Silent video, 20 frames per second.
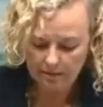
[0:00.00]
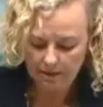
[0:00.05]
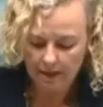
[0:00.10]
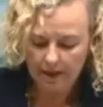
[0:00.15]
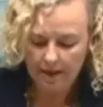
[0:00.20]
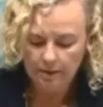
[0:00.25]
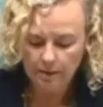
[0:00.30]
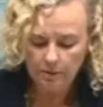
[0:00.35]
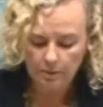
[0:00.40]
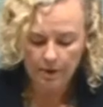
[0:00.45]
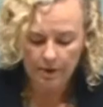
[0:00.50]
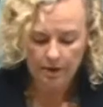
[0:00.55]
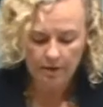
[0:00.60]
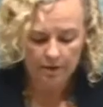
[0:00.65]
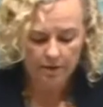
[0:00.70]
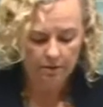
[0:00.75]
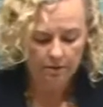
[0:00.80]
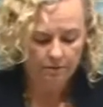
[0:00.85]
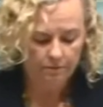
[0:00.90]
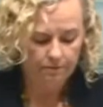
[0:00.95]
of last week
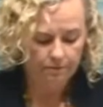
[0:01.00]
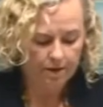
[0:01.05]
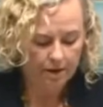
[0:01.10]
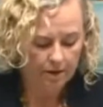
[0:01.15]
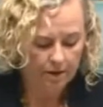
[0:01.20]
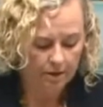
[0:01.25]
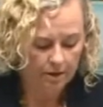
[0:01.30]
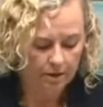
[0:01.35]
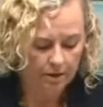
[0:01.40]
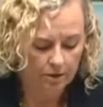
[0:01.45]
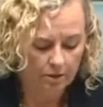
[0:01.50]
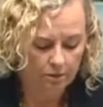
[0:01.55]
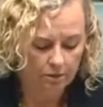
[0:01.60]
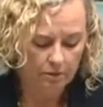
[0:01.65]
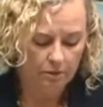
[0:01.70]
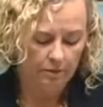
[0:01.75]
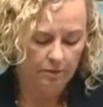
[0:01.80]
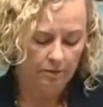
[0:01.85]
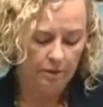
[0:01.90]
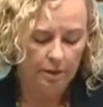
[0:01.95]

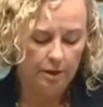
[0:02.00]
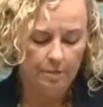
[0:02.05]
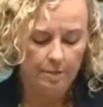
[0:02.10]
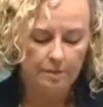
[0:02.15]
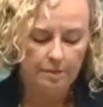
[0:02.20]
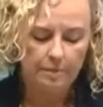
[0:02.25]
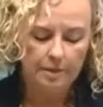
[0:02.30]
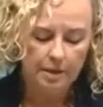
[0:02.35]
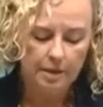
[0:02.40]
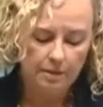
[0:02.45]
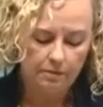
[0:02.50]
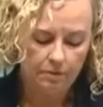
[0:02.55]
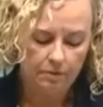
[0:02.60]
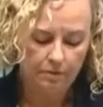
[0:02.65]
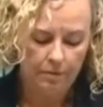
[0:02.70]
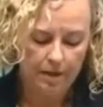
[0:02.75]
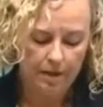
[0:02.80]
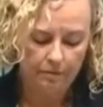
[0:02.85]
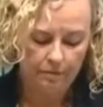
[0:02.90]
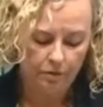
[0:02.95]
and commitments
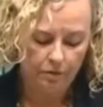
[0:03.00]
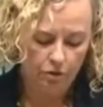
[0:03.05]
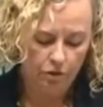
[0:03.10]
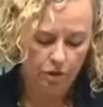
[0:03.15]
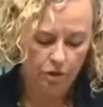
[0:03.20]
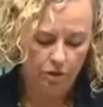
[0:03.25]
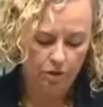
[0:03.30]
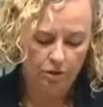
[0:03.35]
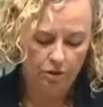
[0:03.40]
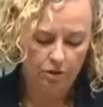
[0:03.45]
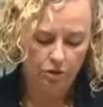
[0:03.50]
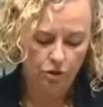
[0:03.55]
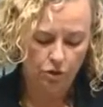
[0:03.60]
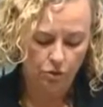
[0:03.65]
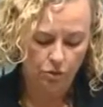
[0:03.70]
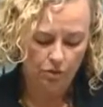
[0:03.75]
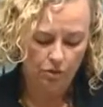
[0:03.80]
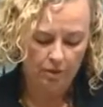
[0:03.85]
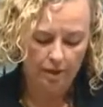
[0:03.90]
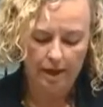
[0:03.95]
from a future
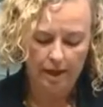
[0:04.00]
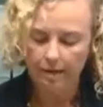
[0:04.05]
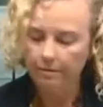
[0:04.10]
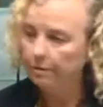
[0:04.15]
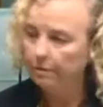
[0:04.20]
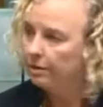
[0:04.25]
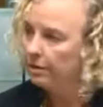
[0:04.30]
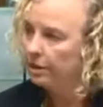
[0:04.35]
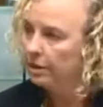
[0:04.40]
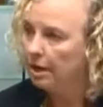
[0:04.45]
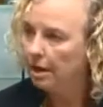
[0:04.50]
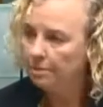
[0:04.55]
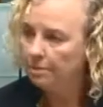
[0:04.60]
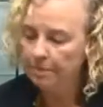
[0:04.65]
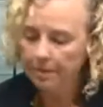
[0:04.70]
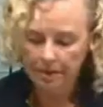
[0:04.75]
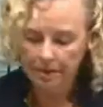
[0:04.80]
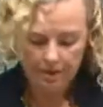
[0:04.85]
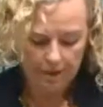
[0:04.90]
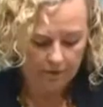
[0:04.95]
shortened Labor
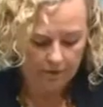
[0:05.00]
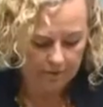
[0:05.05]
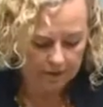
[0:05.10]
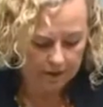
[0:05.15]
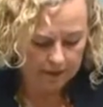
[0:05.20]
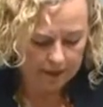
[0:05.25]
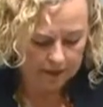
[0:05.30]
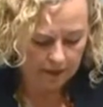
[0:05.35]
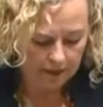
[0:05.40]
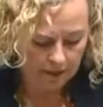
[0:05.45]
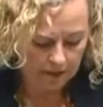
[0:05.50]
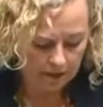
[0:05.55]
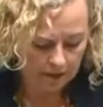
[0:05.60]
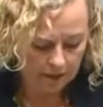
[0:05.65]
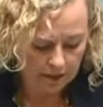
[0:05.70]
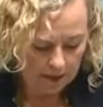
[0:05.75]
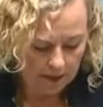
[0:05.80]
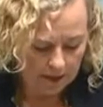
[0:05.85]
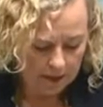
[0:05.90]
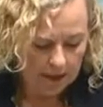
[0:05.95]
government, if elected.
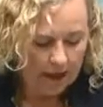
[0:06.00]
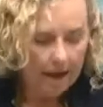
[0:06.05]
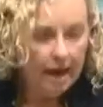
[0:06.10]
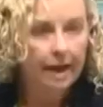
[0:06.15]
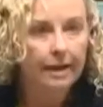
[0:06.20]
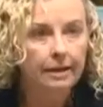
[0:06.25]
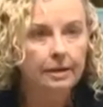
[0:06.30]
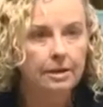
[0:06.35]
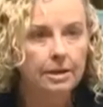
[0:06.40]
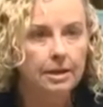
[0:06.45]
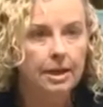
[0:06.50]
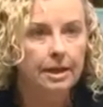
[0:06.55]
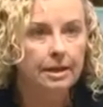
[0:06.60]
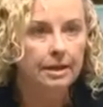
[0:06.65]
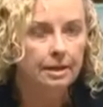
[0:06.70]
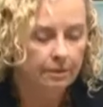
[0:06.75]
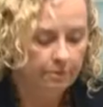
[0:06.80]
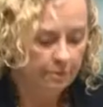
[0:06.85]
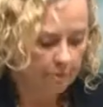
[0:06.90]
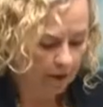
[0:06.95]
And indeed,
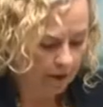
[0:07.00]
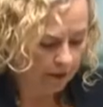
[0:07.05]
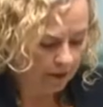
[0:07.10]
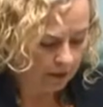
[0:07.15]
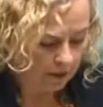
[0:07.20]
in my